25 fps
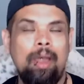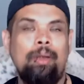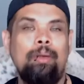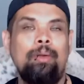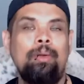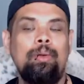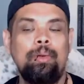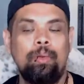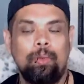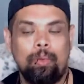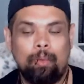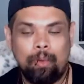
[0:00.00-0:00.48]

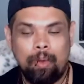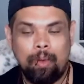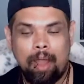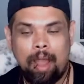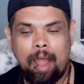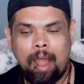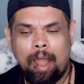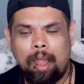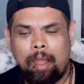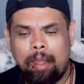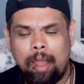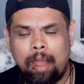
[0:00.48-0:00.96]
Ooh,
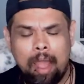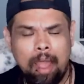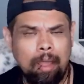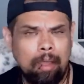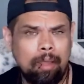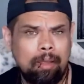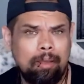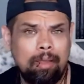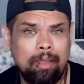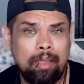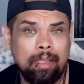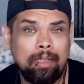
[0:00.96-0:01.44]

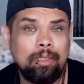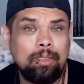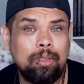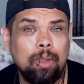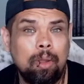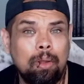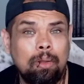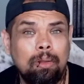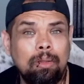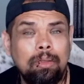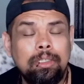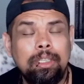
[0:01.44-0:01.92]
I
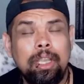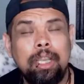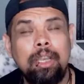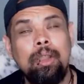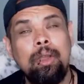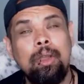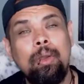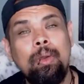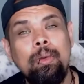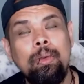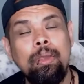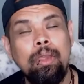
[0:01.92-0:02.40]
indulge in
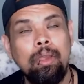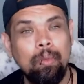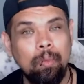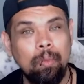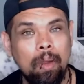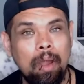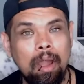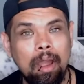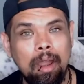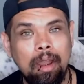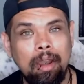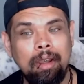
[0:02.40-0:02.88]
who
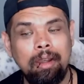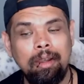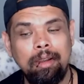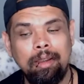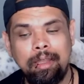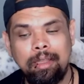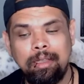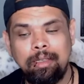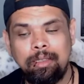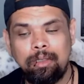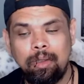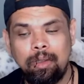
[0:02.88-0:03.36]
you are,
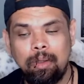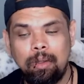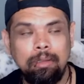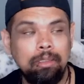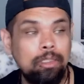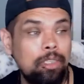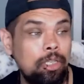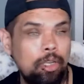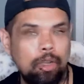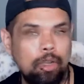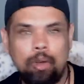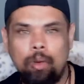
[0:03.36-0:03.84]

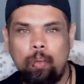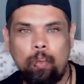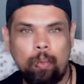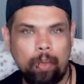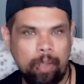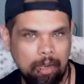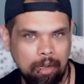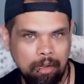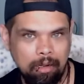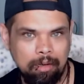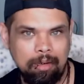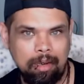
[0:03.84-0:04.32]
indulge in your
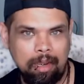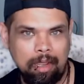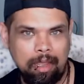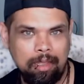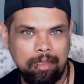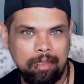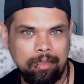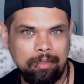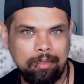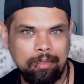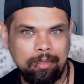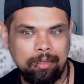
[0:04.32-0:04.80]

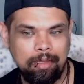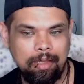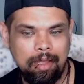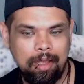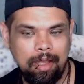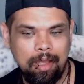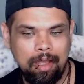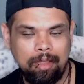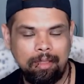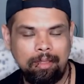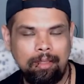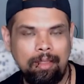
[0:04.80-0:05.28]
weirdness.
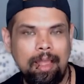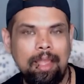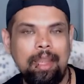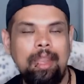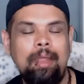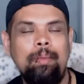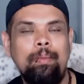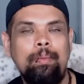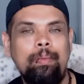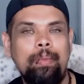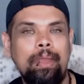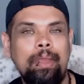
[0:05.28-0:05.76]
Let
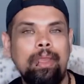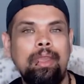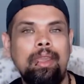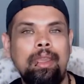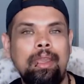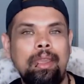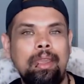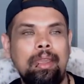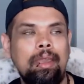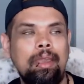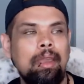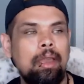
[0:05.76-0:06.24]
it
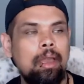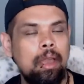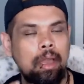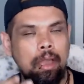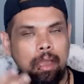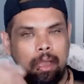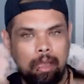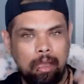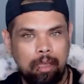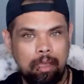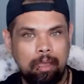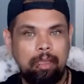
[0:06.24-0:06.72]
be,
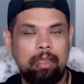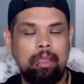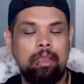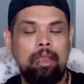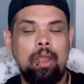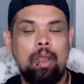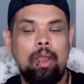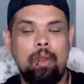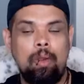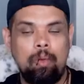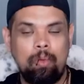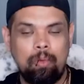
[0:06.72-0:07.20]

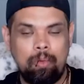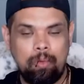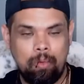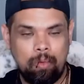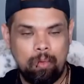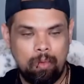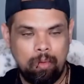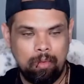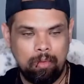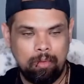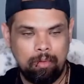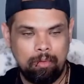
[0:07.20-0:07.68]

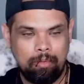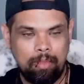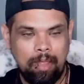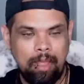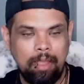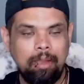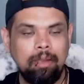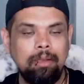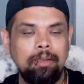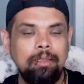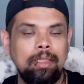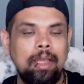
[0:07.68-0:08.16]

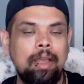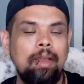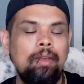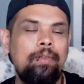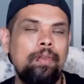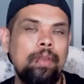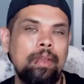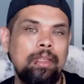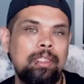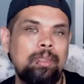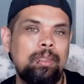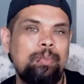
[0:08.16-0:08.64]
let
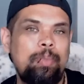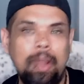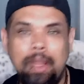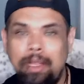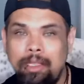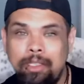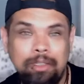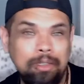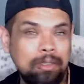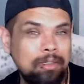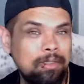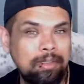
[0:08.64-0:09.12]
yourself
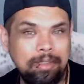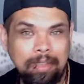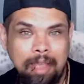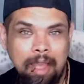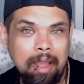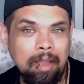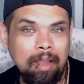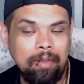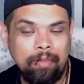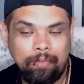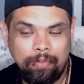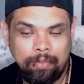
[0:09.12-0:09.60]
express
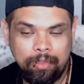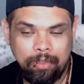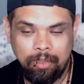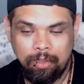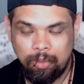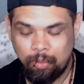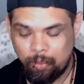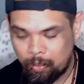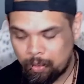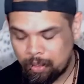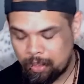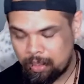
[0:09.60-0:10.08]
yourself
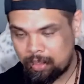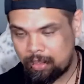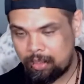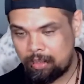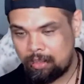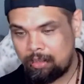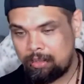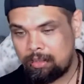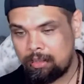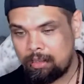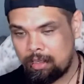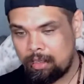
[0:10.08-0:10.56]
to the
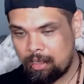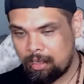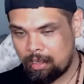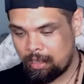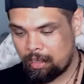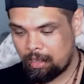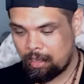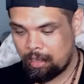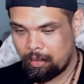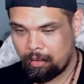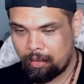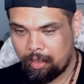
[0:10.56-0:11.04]
world.
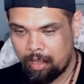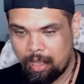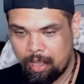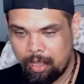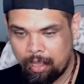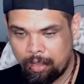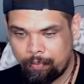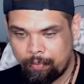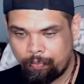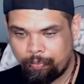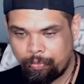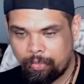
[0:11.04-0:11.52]

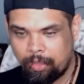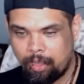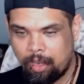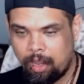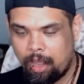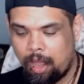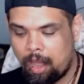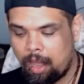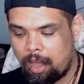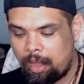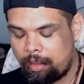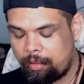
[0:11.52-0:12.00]
Okay.
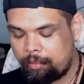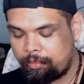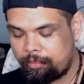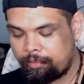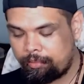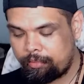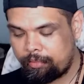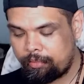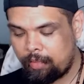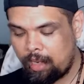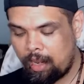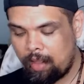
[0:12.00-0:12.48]

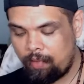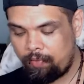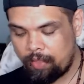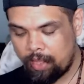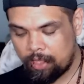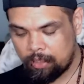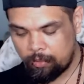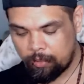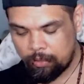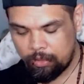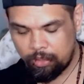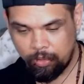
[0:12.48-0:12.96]
If
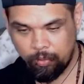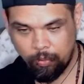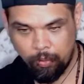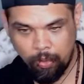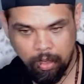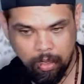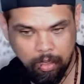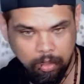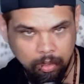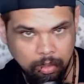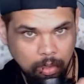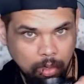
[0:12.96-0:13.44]
that's what you
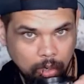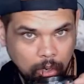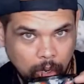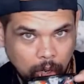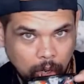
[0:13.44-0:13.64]
want.